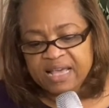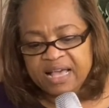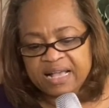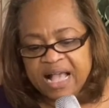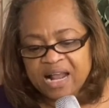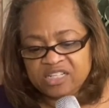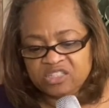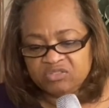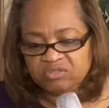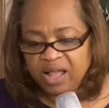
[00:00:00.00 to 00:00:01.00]

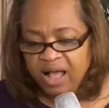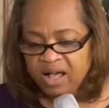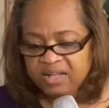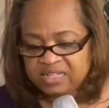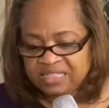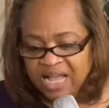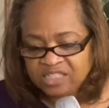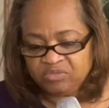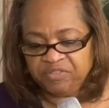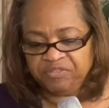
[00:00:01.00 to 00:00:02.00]
a, a
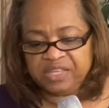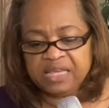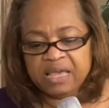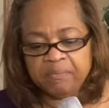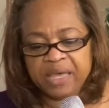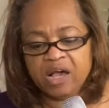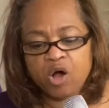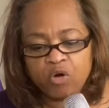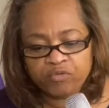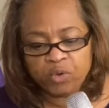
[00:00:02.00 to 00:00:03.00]
catastrophe may
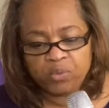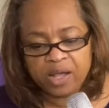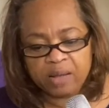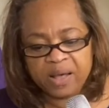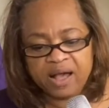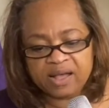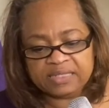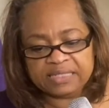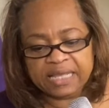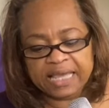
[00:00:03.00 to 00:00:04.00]
overwhelm
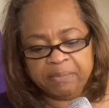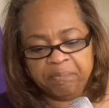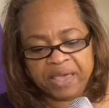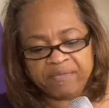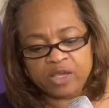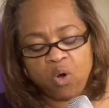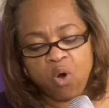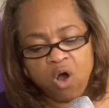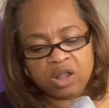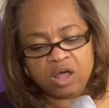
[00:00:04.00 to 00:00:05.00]
us and bury
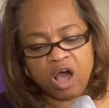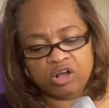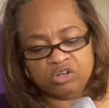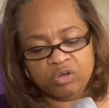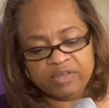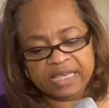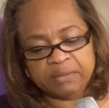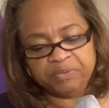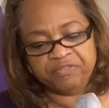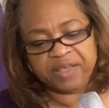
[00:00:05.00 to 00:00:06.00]
all our glory in
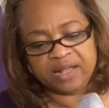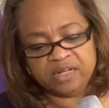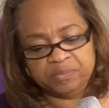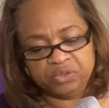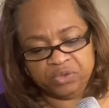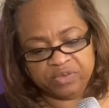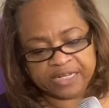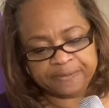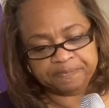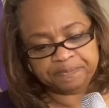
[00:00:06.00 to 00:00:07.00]
profound
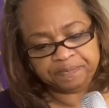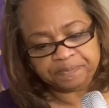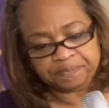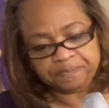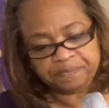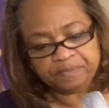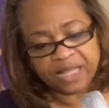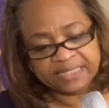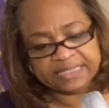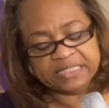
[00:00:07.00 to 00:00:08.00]
obscurity.
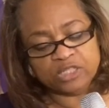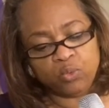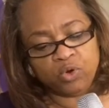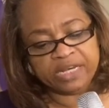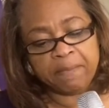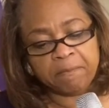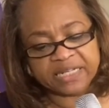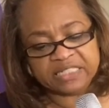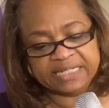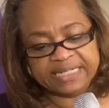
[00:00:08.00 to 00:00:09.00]
This is a warning
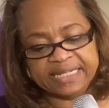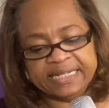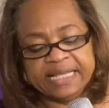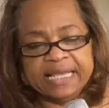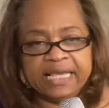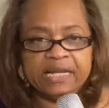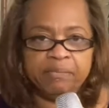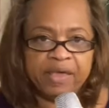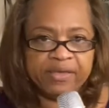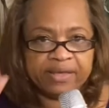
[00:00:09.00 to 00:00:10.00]
much needed in
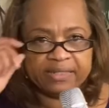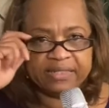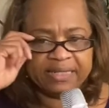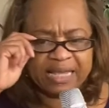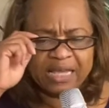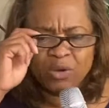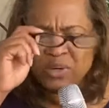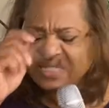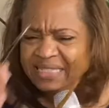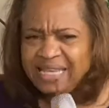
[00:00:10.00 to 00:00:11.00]
America today. We
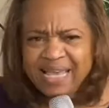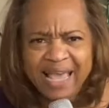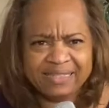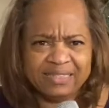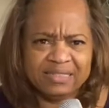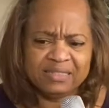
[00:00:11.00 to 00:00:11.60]
see it